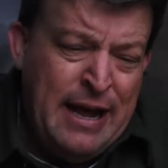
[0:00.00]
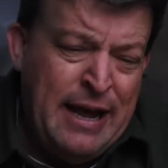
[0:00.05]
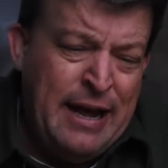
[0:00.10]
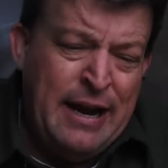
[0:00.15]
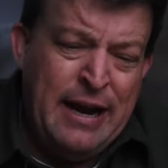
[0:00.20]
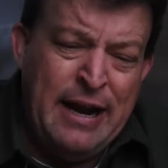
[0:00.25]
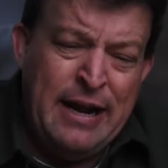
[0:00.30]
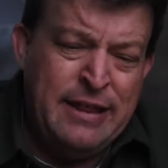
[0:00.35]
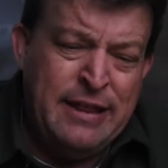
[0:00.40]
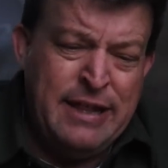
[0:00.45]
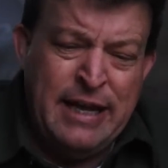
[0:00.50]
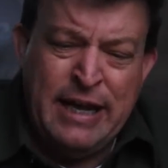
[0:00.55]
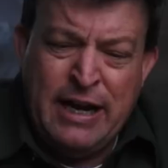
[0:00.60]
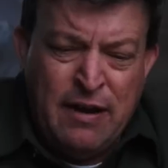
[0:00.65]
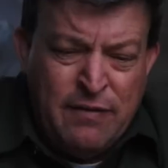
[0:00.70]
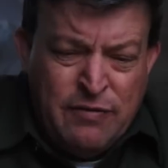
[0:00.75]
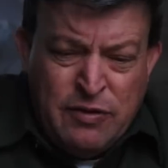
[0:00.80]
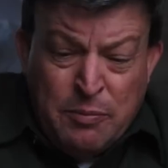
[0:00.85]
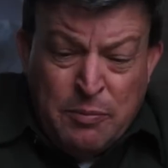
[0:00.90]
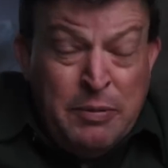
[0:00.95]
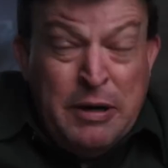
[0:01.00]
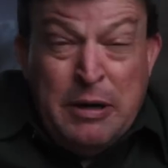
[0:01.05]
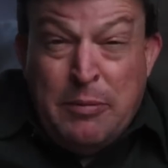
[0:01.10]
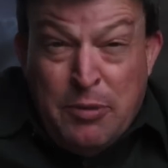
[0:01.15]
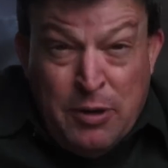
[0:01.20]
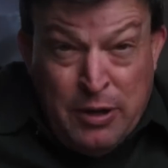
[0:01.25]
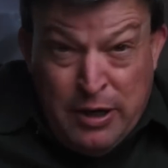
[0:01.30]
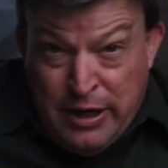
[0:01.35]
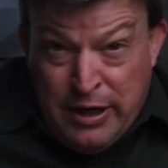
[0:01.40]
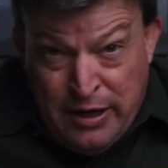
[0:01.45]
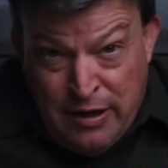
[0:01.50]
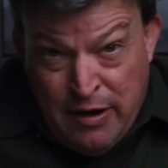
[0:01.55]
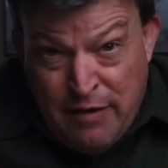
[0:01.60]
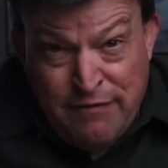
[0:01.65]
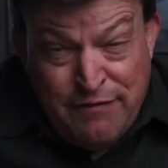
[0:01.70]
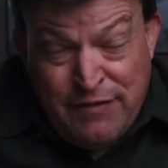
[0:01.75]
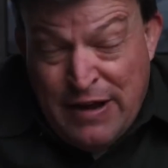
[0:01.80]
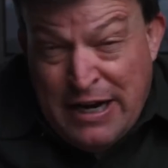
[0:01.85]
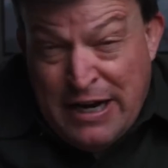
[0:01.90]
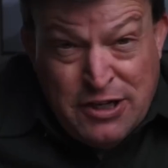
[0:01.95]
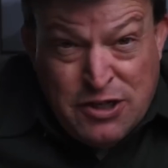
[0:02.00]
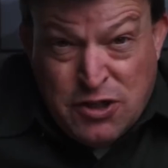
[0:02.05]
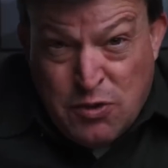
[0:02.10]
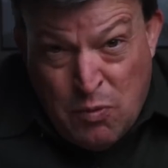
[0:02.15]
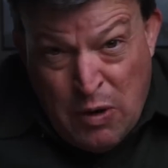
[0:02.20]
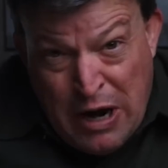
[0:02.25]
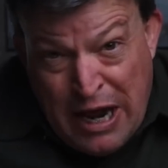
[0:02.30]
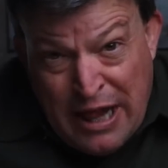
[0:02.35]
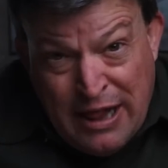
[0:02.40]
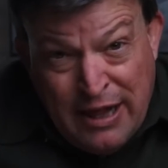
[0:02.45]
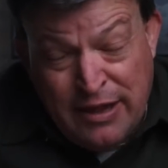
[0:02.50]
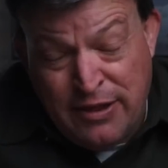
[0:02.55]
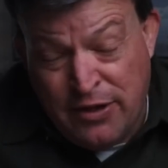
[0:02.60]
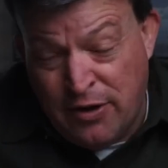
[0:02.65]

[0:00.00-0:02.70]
and I think of the people in Venezuela